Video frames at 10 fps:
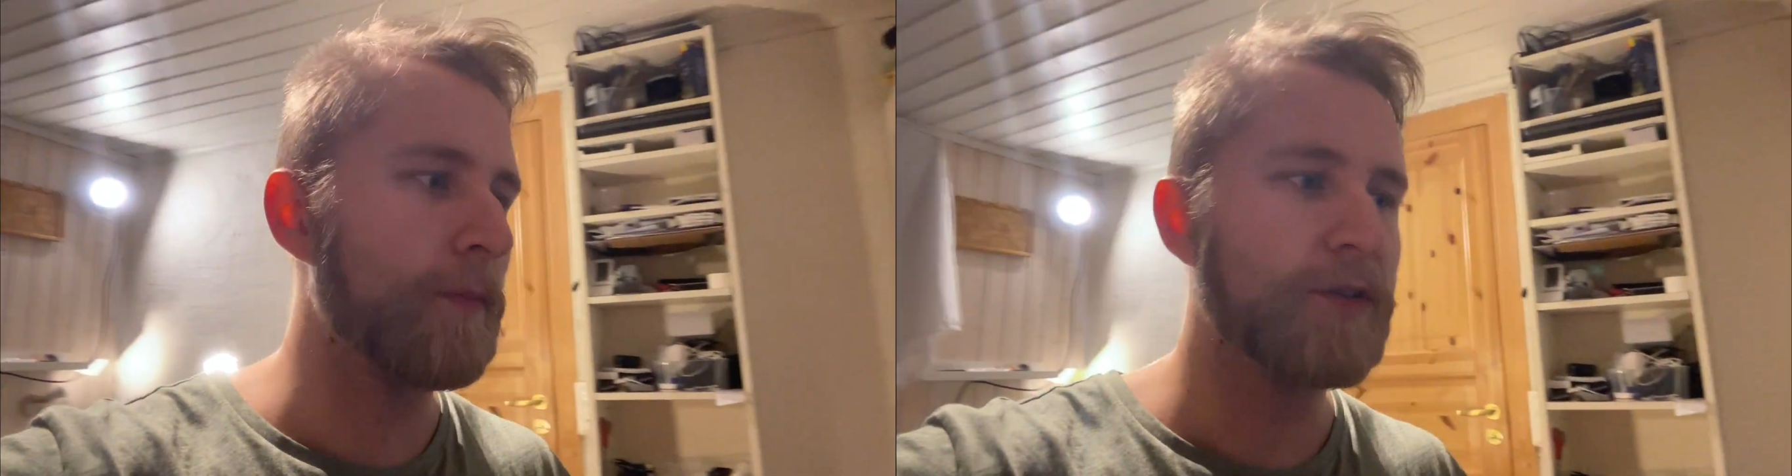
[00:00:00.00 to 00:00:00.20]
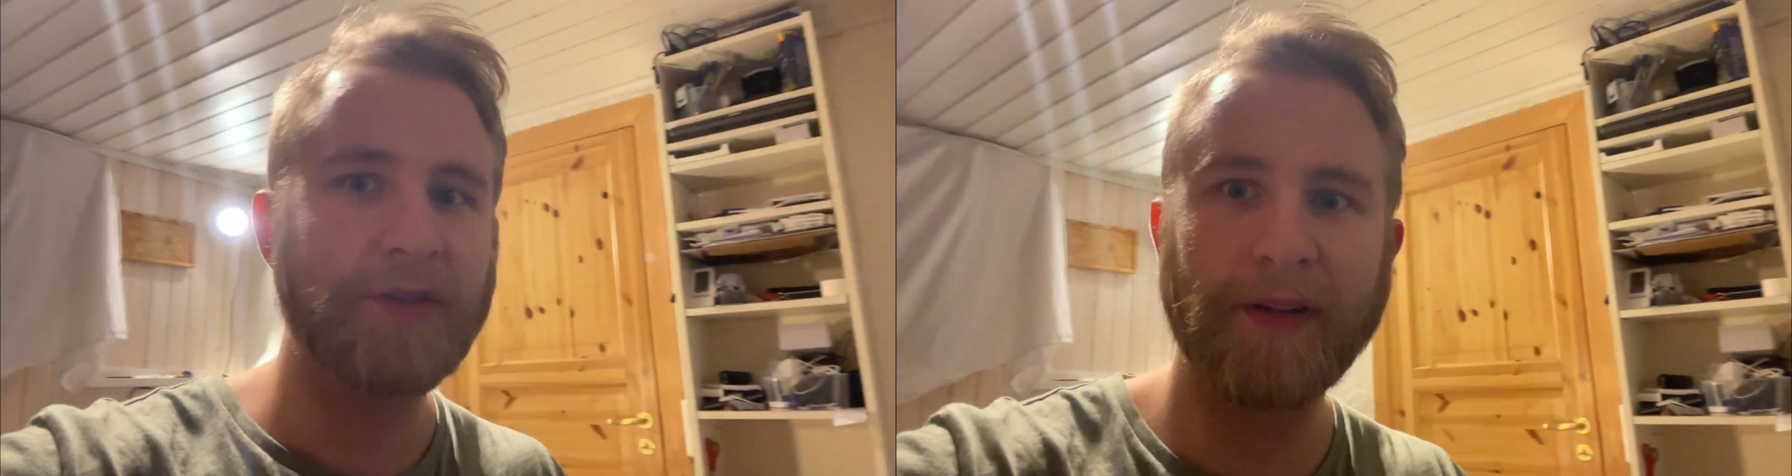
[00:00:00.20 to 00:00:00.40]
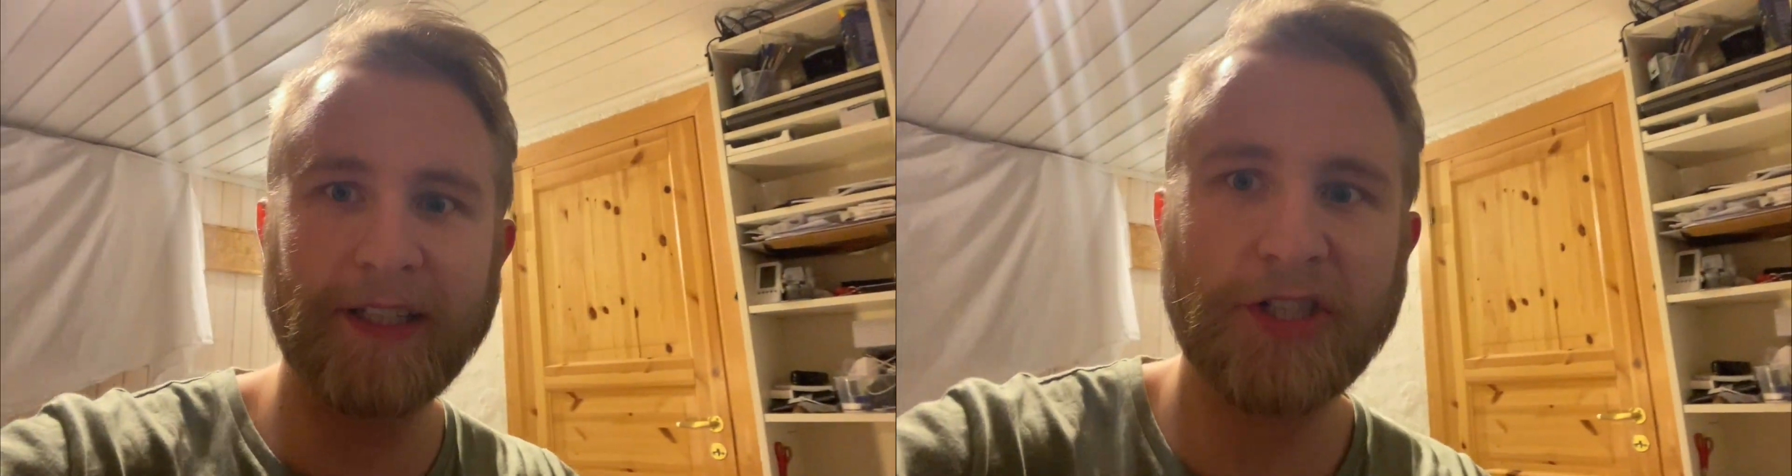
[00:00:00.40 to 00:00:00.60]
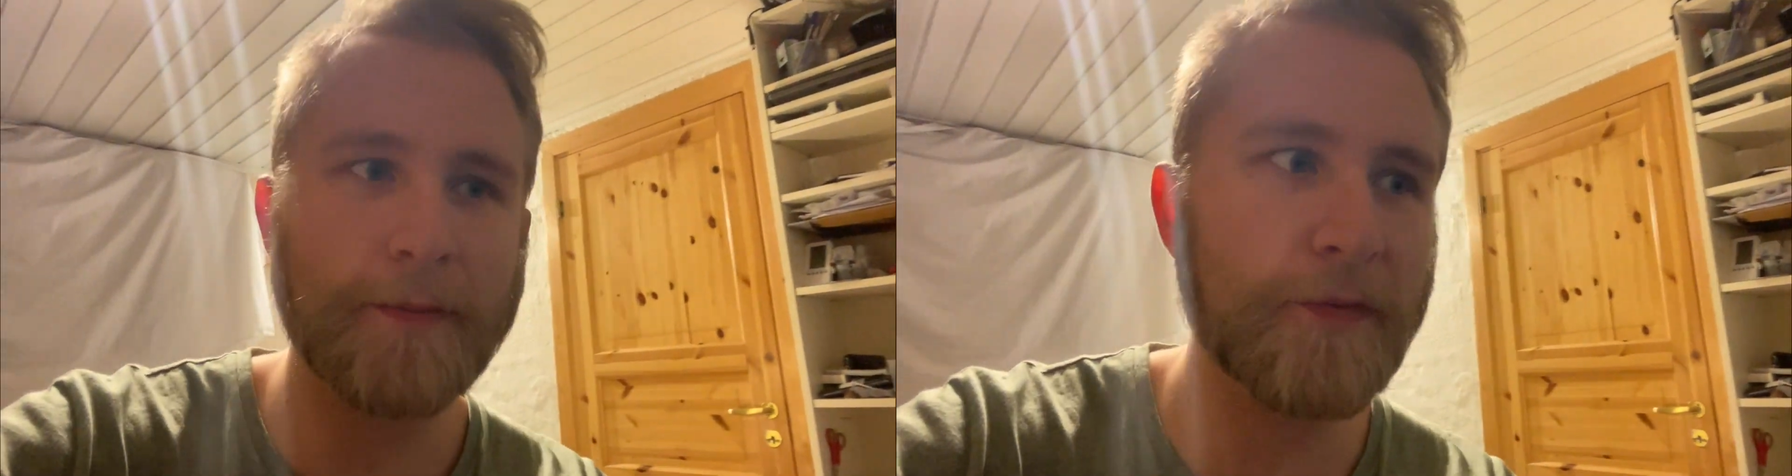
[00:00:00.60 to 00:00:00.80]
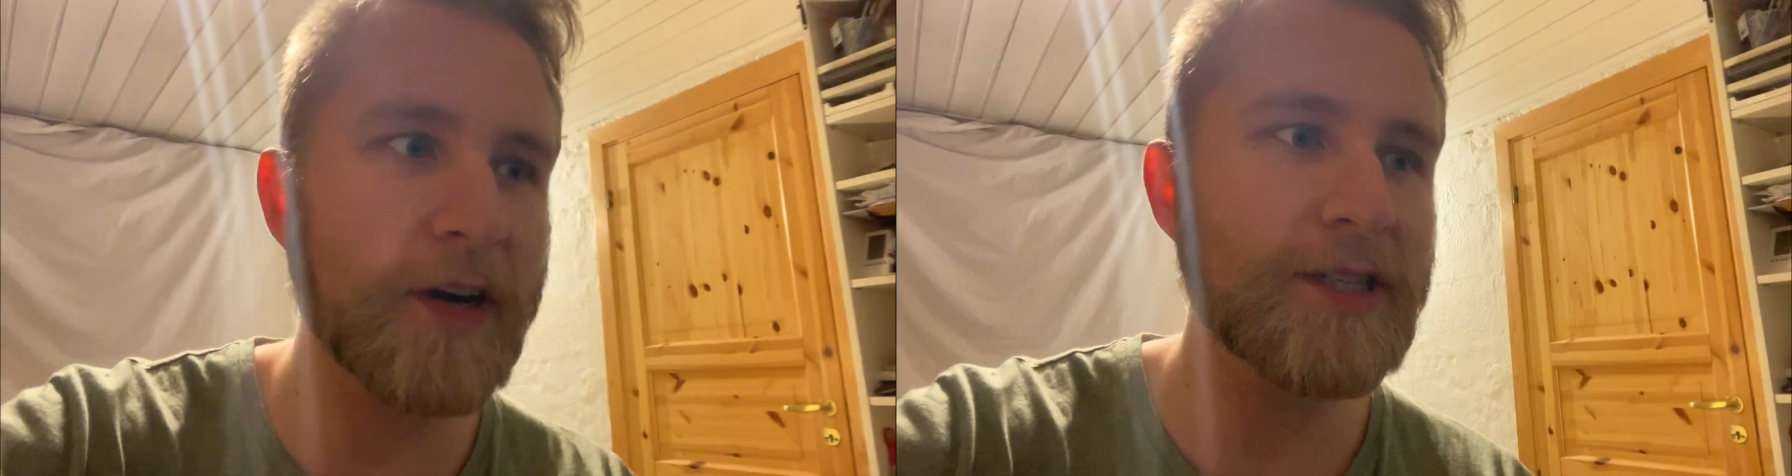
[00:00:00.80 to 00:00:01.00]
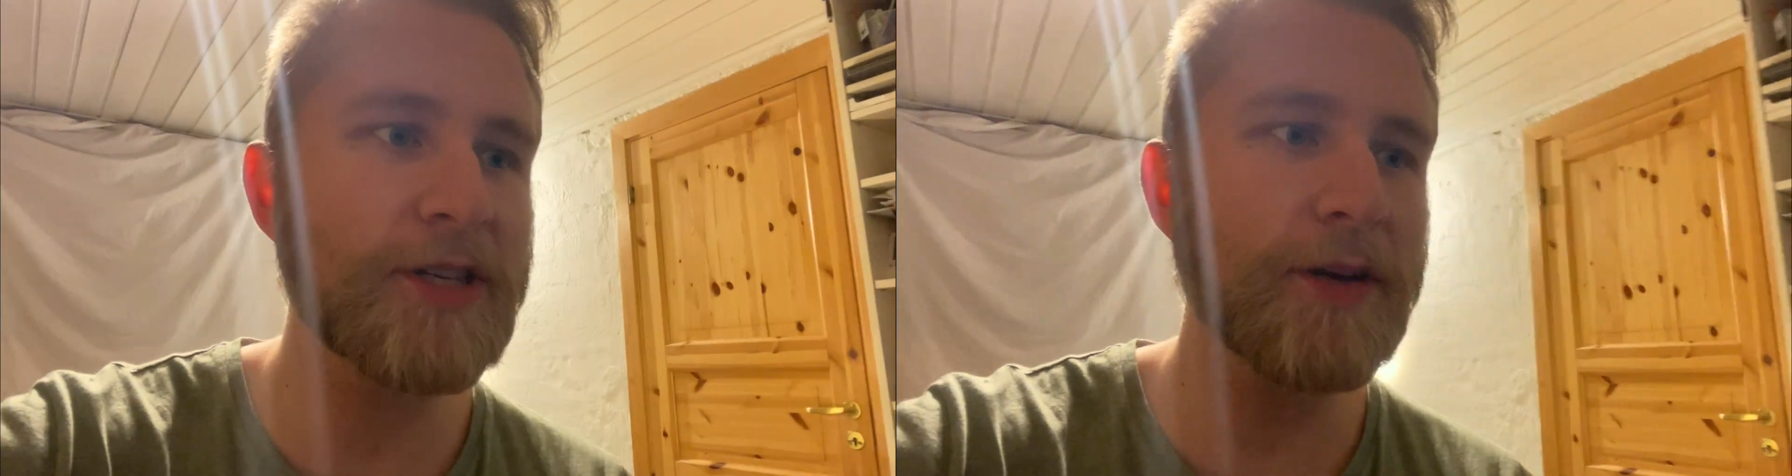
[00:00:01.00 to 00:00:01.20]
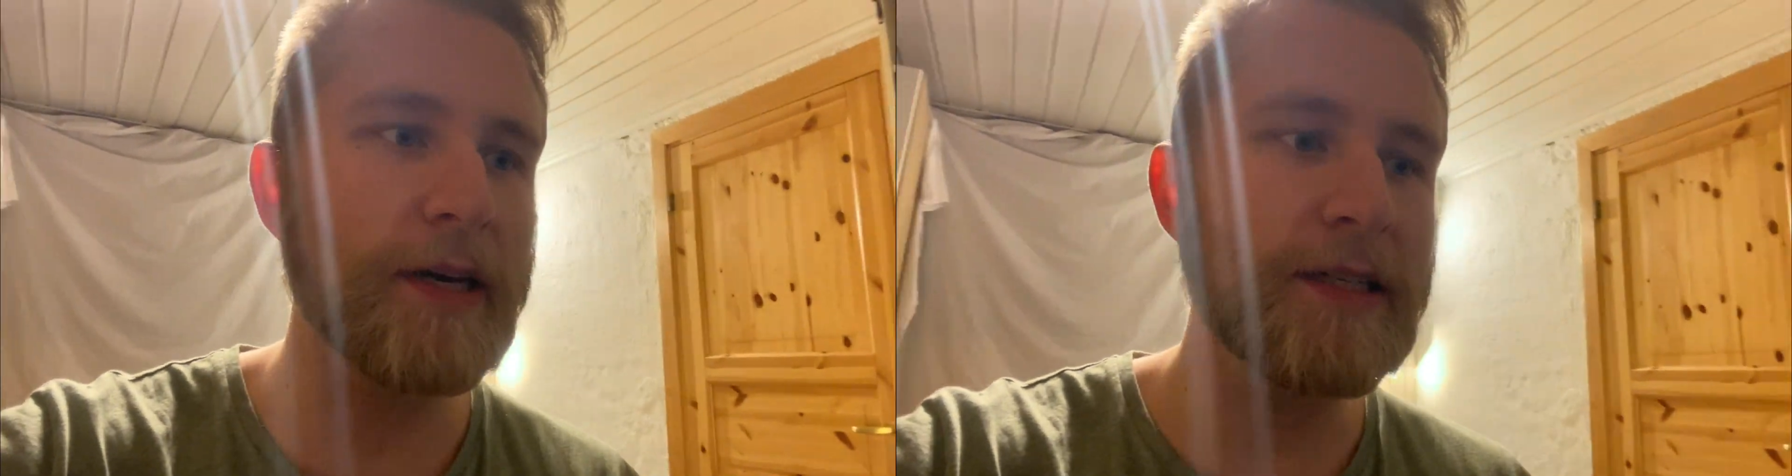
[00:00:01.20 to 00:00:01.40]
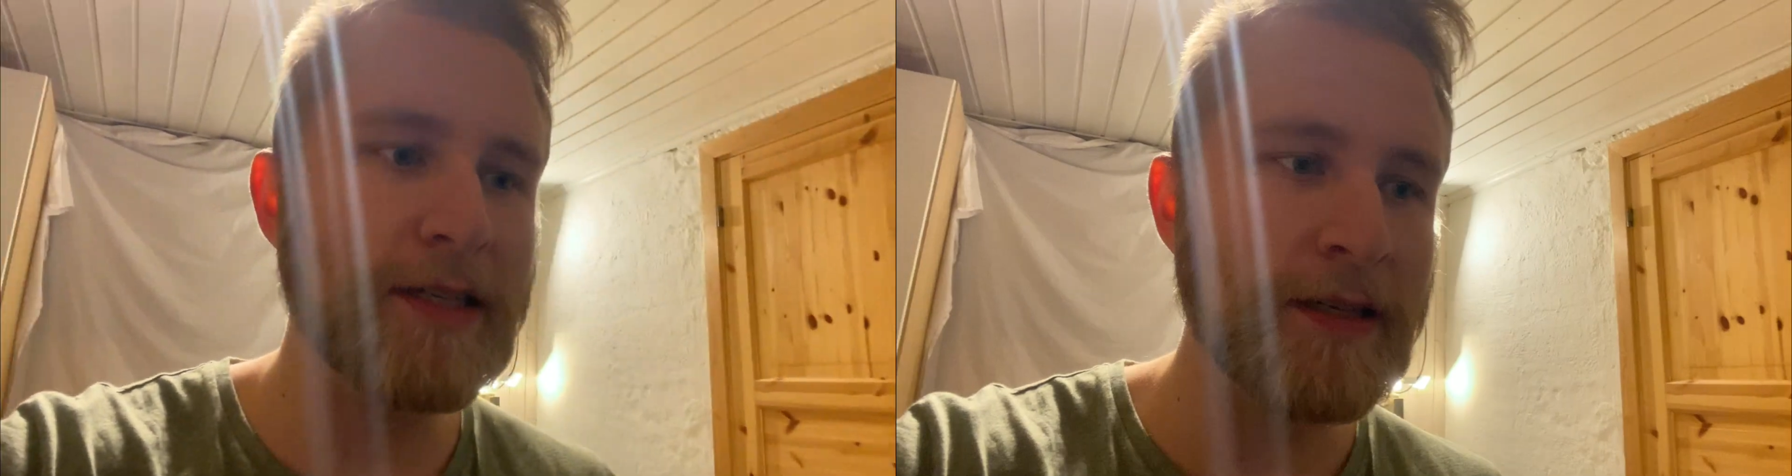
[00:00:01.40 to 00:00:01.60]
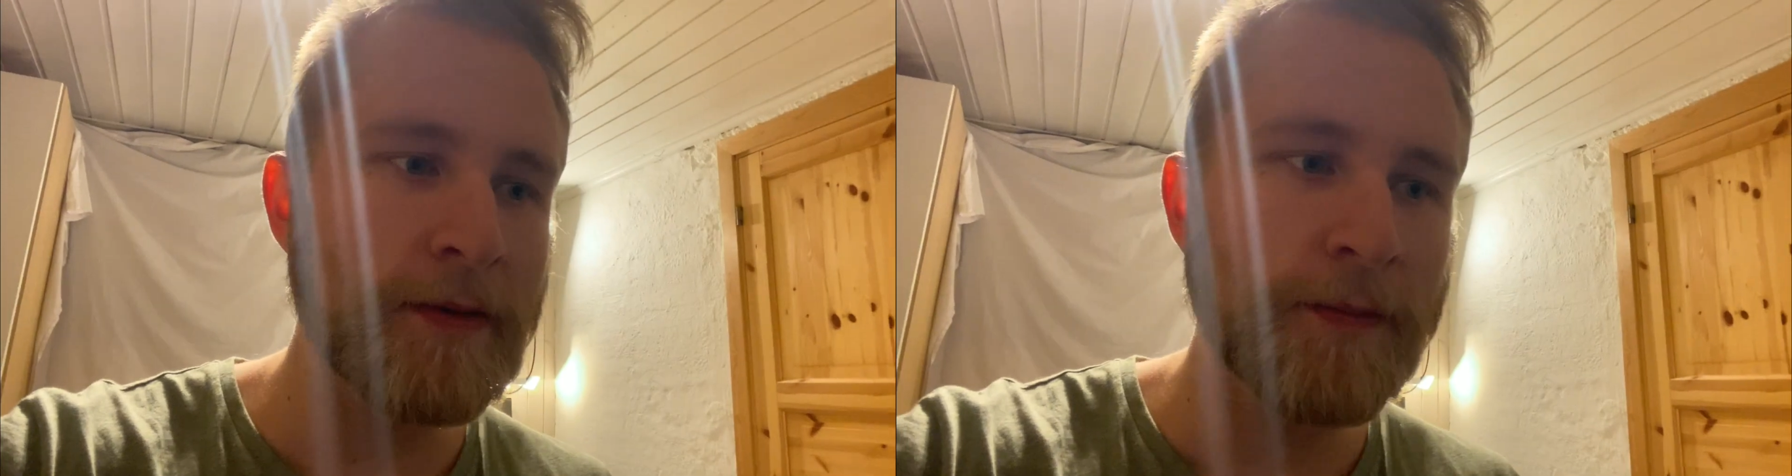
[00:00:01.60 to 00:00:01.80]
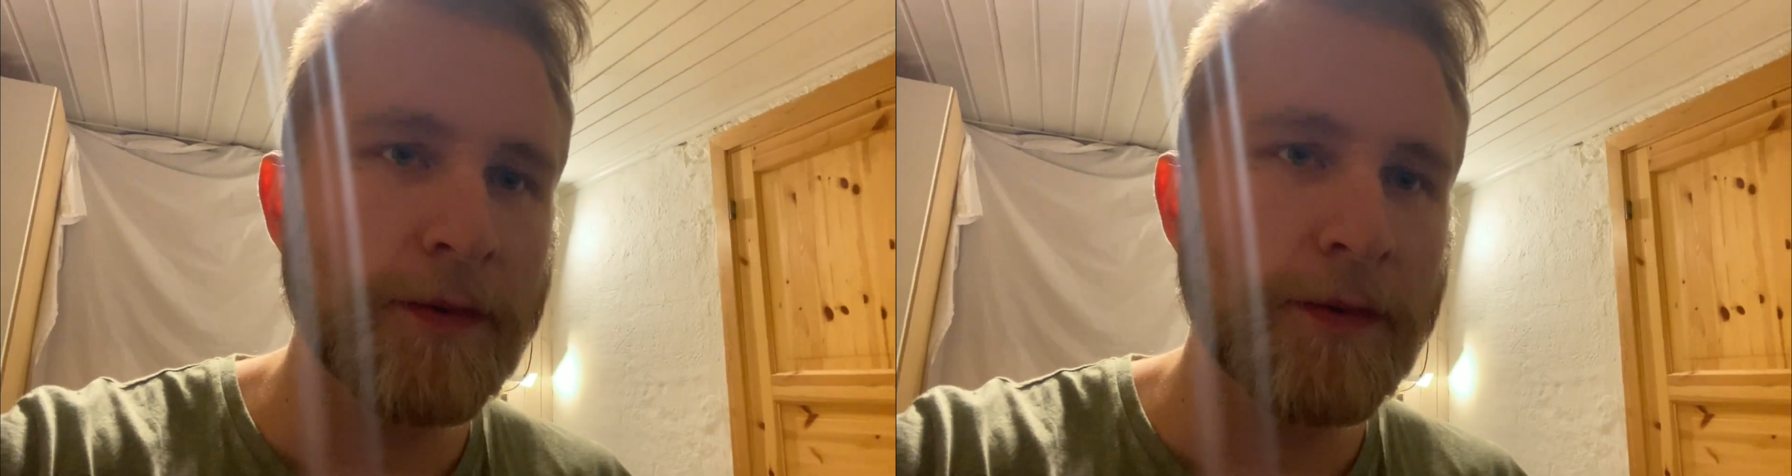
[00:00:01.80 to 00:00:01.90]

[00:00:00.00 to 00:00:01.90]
So let's jump right to it.